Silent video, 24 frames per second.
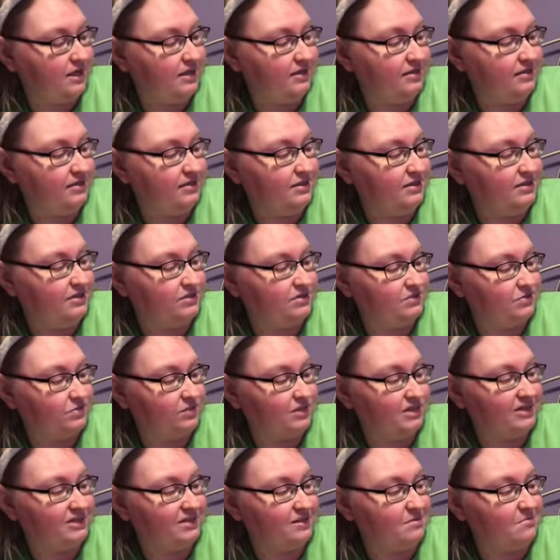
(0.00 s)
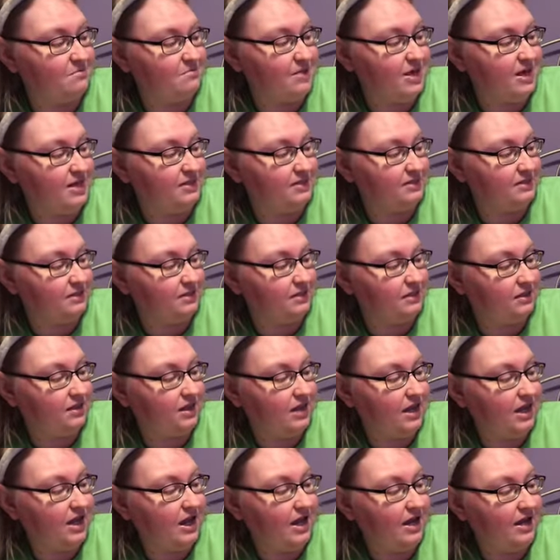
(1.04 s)
This story's amazing,
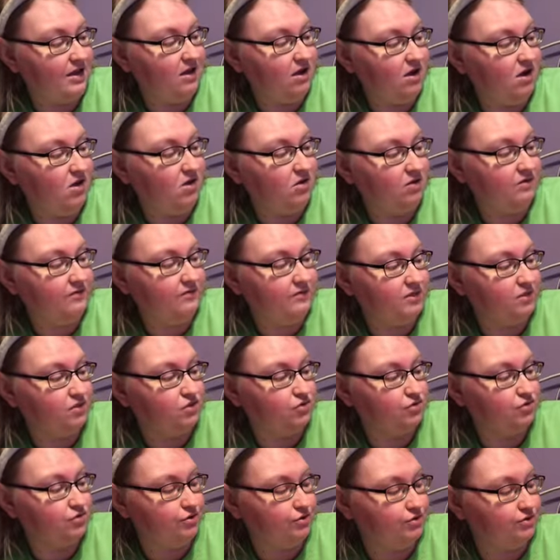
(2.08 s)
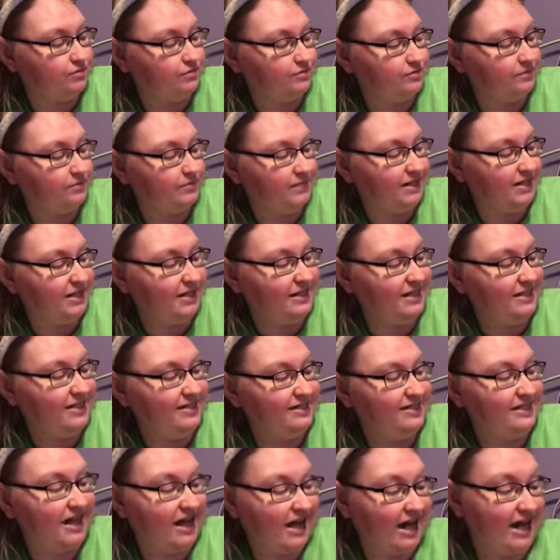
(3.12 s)
and all of it's true. He
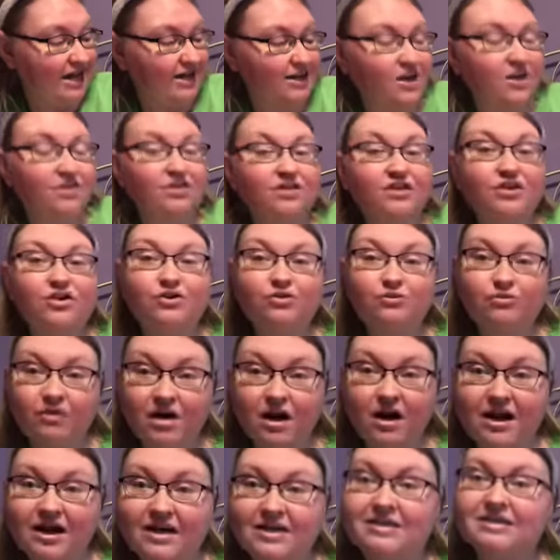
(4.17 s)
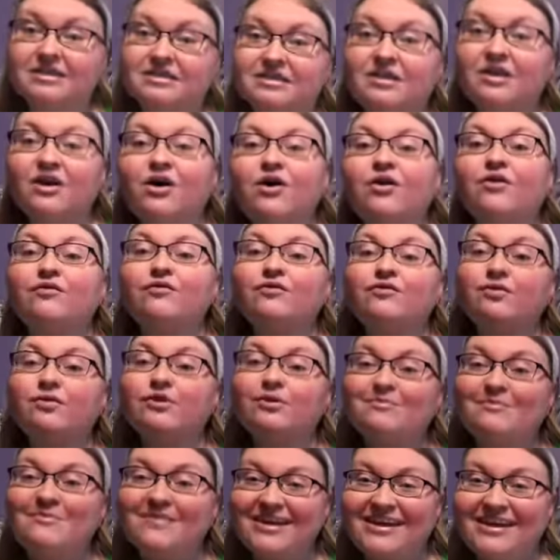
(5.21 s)
died on the cross for
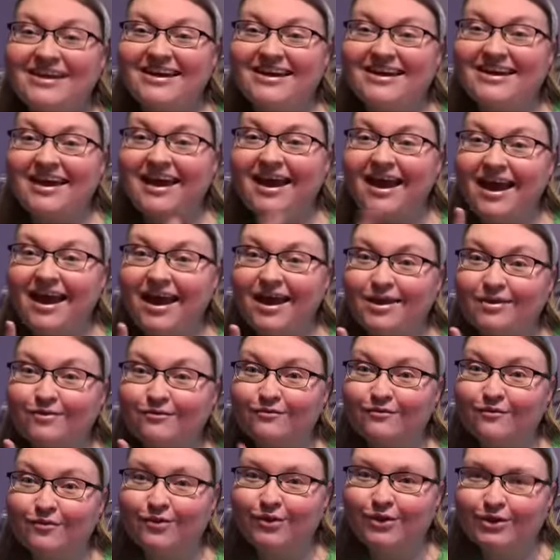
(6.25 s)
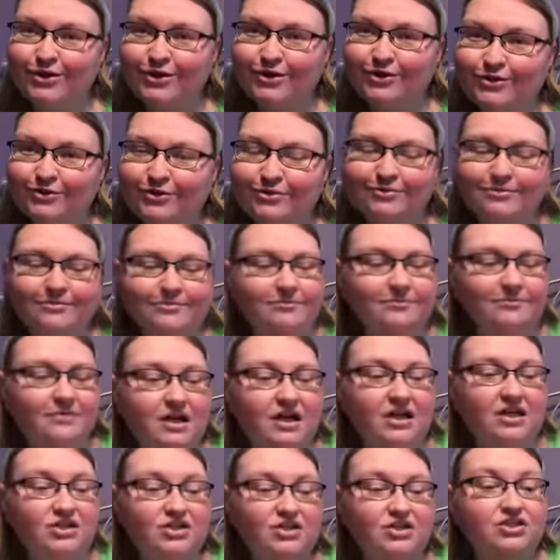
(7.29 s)
me and for you.
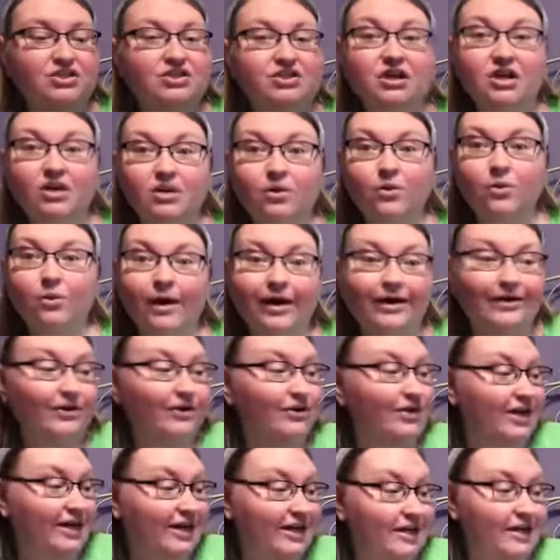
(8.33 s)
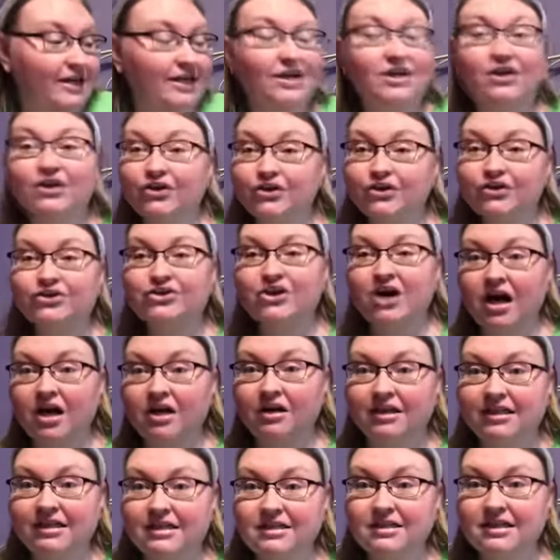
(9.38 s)
So while you're eating your
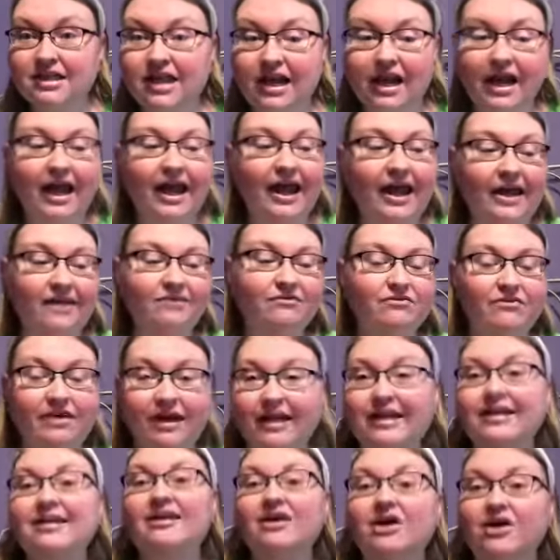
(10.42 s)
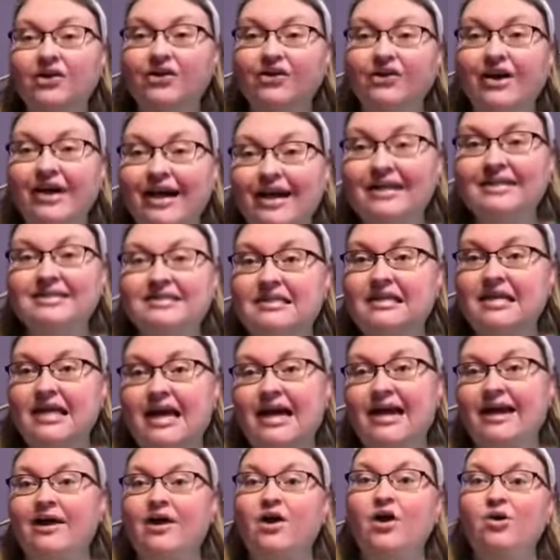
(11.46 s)
chocolate and finding all your eggs today,
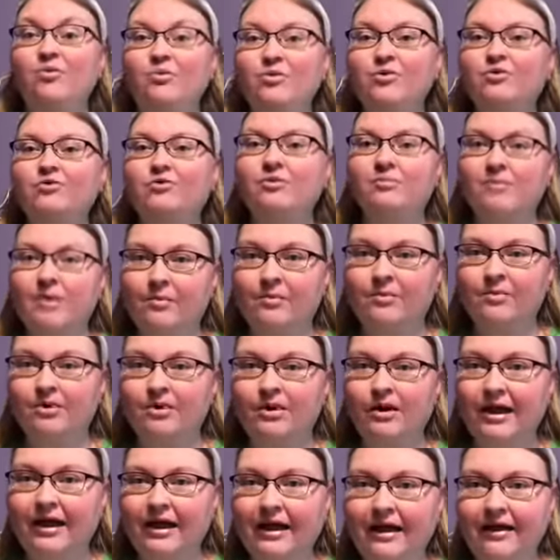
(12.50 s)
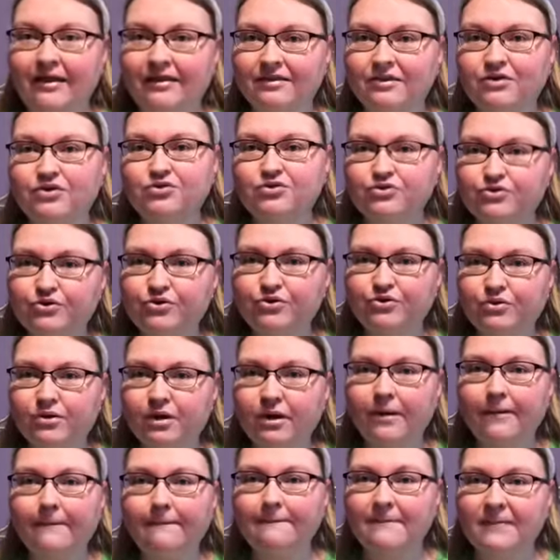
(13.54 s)
I hope you remember the true
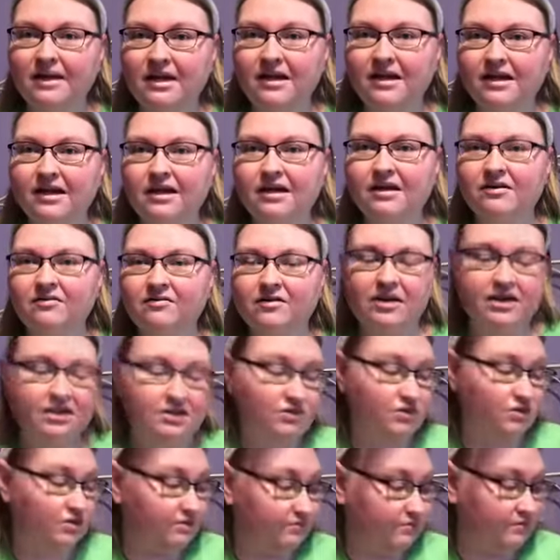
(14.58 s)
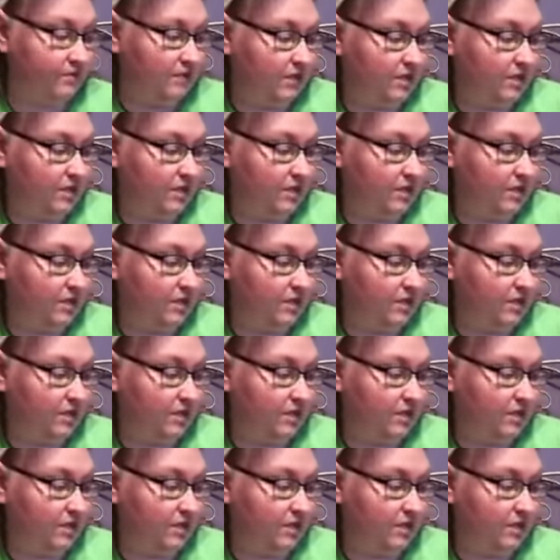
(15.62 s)
meaning of Easter.